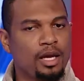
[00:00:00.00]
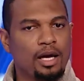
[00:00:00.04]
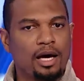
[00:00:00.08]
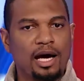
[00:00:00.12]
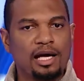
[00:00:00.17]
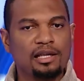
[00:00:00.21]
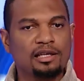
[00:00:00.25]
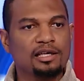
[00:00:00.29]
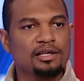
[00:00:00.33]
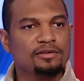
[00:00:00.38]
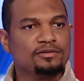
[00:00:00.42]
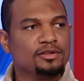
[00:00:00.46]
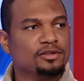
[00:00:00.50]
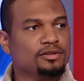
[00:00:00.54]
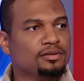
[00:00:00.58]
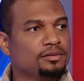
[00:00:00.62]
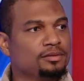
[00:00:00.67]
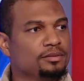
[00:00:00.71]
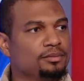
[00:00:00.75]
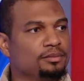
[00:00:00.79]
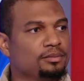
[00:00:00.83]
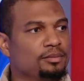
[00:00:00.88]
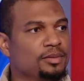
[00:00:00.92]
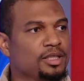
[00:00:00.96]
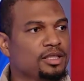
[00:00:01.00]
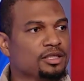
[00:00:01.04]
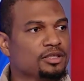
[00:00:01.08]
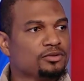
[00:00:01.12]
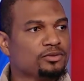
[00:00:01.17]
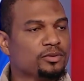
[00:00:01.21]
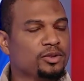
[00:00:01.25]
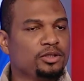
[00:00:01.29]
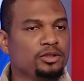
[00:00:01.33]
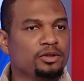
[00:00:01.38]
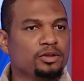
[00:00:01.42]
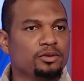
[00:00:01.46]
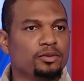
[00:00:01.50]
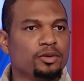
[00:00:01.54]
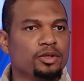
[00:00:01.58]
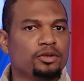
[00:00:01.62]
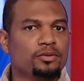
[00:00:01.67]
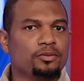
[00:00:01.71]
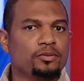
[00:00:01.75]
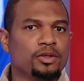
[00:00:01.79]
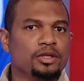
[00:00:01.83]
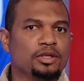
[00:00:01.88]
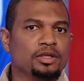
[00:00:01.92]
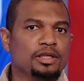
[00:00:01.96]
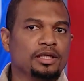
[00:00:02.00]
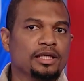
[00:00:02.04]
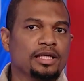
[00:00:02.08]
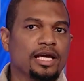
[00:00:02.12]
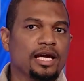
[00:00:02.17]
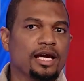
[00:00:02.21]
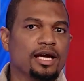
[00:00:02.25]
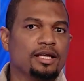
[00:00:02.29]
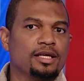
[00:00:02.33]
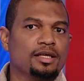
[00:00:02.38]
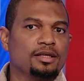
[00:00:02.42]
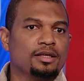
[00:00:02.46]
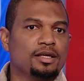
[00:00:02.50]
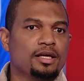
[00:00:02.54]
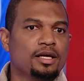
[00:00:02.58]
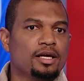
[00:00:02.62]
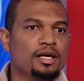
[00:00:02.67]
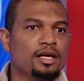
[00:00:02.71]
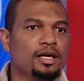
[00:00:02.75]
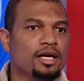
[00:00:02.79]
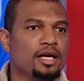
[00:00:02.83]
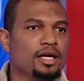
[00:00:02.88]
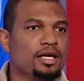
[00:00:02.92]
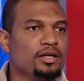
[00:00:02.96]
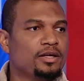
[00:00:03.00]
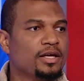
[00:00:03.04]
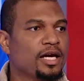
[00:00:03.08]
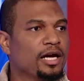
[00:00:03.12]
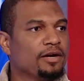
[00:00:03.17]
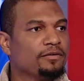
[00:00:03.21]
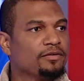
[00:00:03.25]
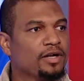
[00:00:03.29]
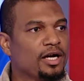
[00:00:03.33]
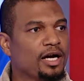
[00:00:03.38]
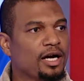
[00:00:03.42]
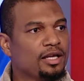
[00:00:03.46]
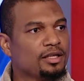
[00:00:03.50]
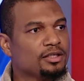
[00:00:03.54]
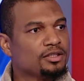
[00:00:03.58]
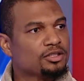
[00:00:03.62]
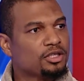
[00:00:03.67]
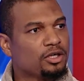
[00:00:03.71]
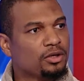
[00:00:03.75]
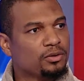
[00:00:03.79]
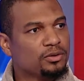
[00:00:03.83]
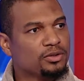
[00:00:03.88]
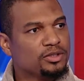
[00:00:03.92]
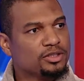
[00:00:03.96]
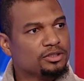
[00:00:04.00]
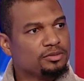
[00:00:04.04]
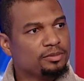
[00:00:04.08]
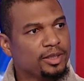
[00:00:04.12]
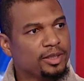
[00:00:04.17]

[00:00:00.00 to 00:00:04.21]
I love it because when you look at it. You have college coaches